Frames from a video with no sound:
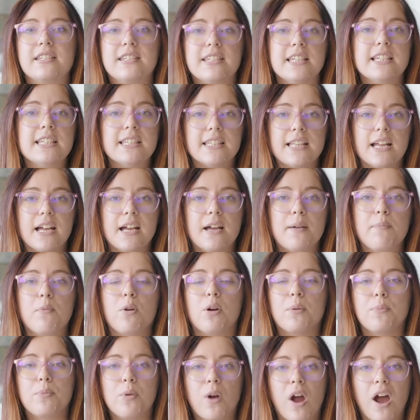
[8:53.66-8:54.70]
system
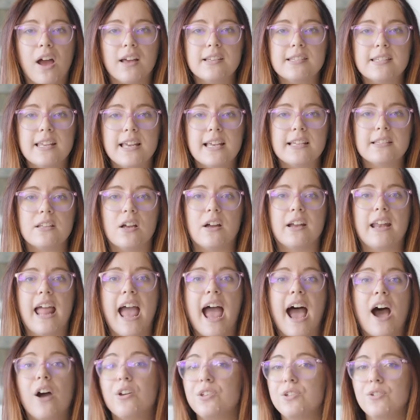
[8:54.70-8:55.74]
or process on
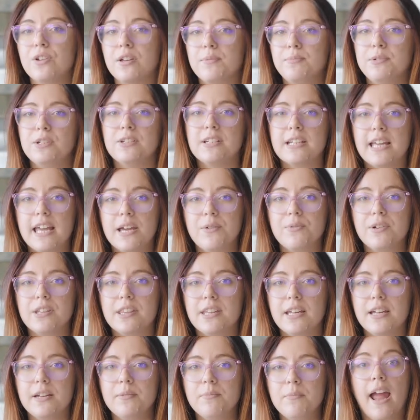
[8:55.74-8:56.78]
how you communicate with
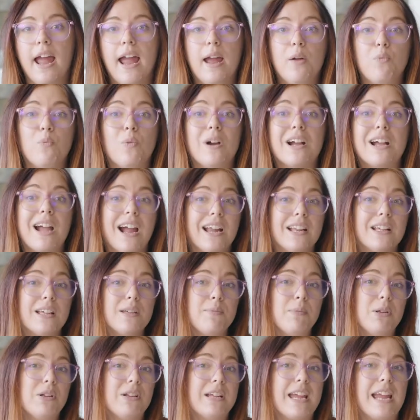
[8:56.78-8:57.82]
them and what kind of
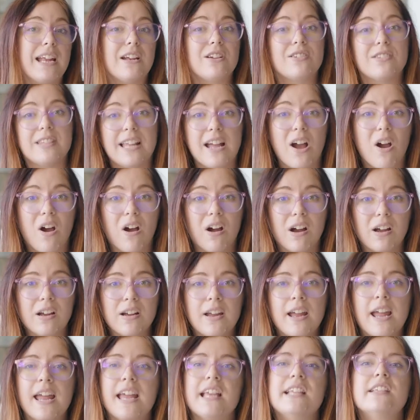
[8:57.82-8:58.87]
communicators they are
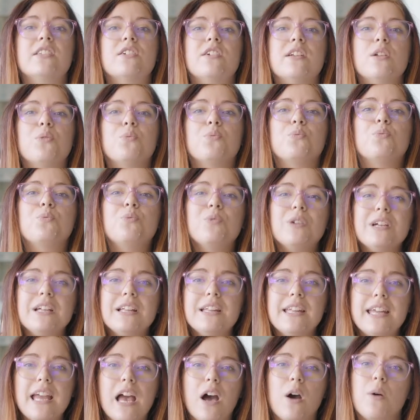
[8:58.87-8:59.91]
is gonna
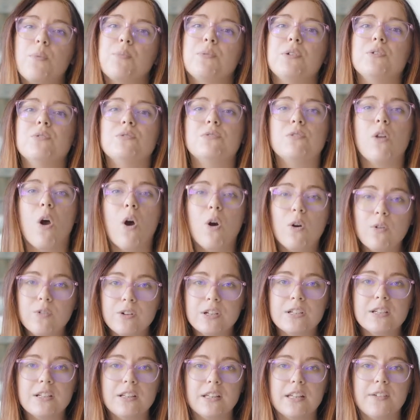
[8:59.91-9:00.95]
really help you
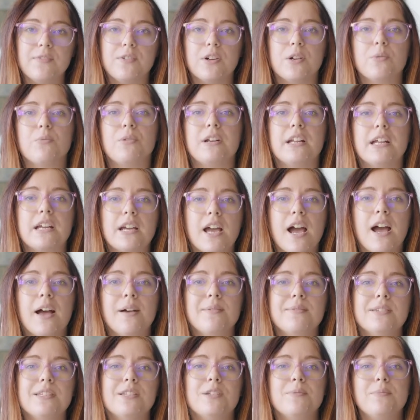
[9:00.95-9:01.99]
over deliver when it
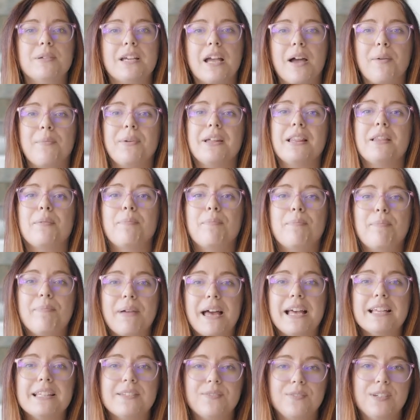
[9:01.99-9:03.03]
comes to becoming the
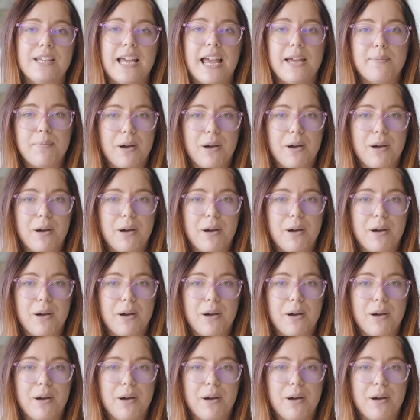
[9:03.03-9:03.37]
best VA